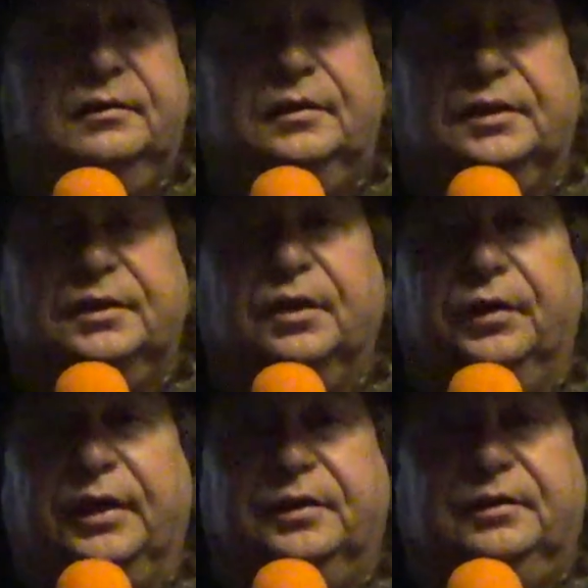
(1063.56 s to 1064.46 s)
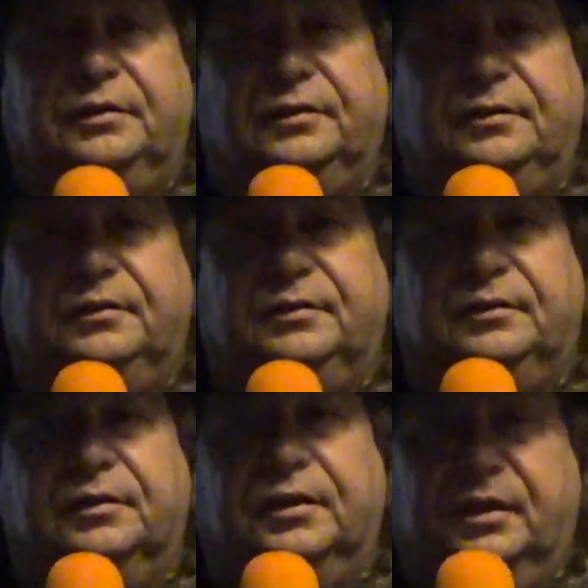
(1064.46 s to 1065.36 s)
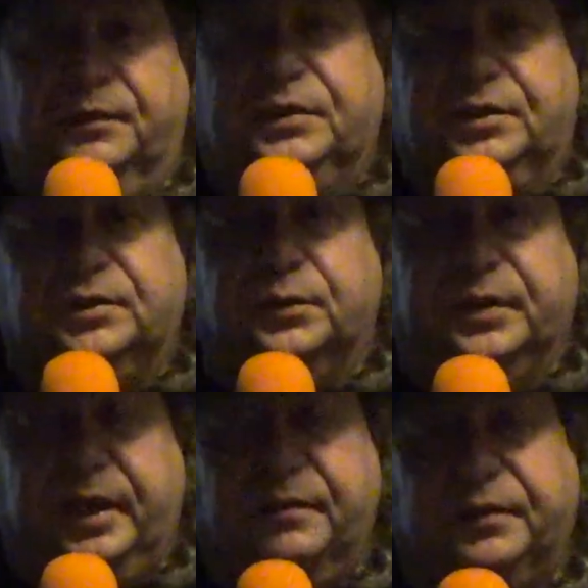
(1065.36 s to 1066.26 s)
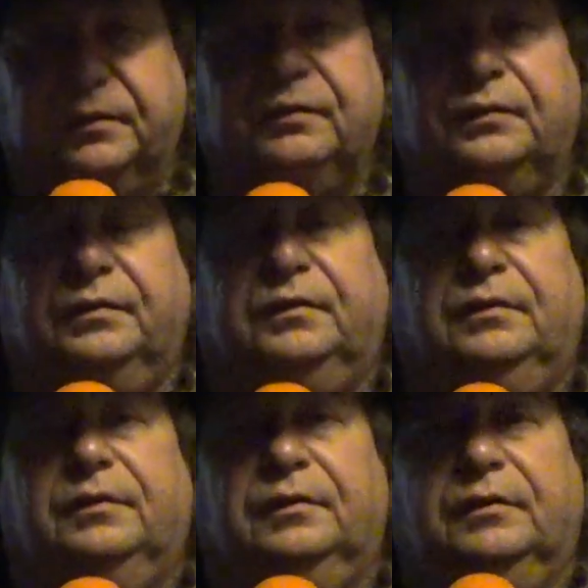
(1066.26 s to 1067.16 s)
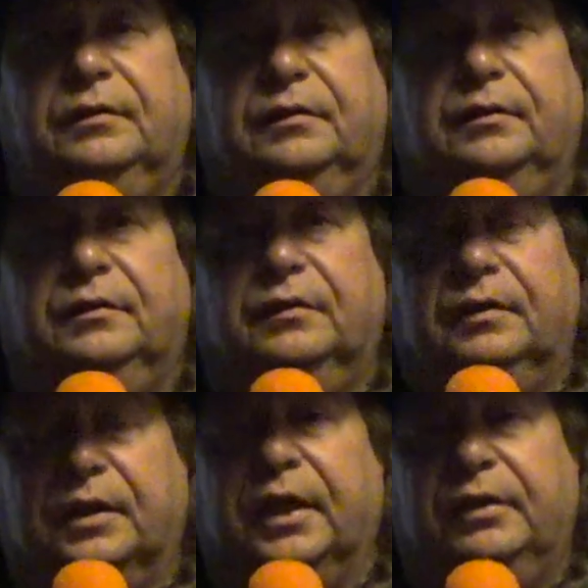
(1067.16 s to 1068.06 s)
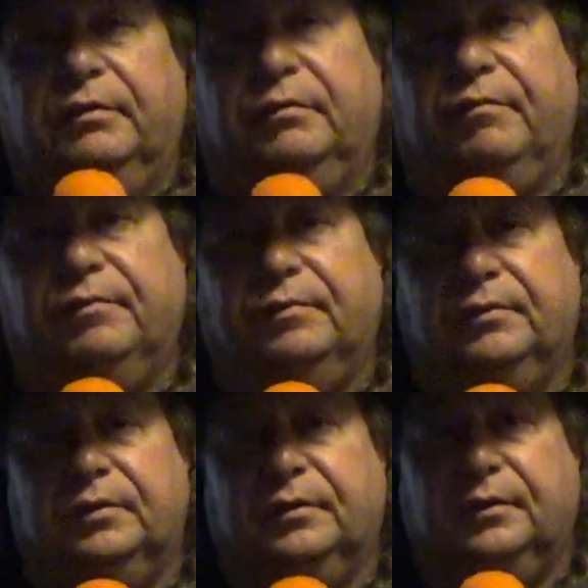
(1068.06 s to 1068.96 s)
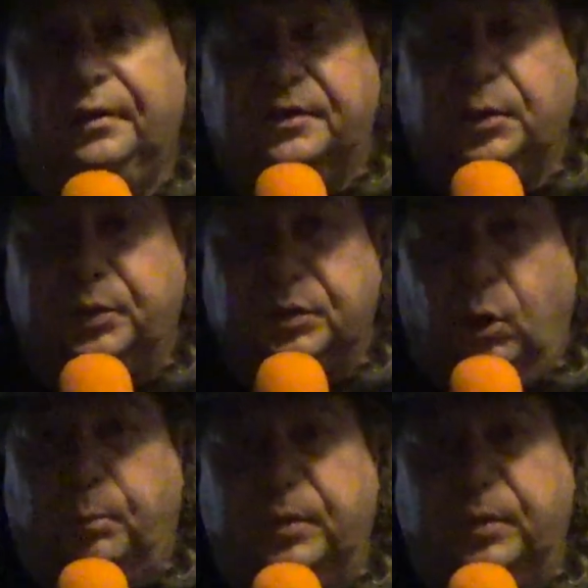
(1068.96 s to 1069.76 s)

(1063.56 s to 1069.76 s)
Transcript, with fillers: Just know that you delivered your soul to heaven. Okay? And there's always hope